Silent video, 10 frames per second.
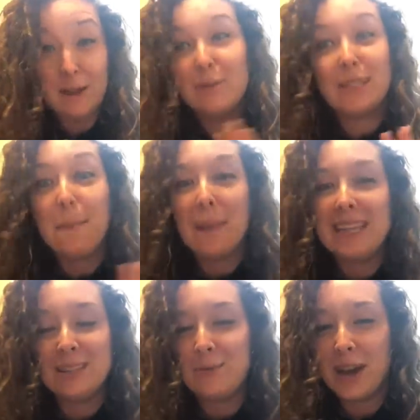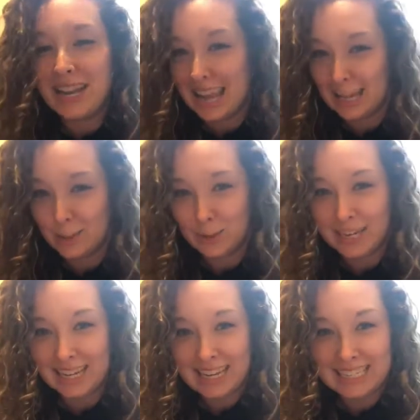and it was an amazing way to end
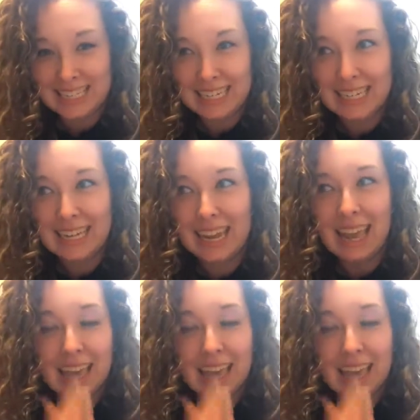2019,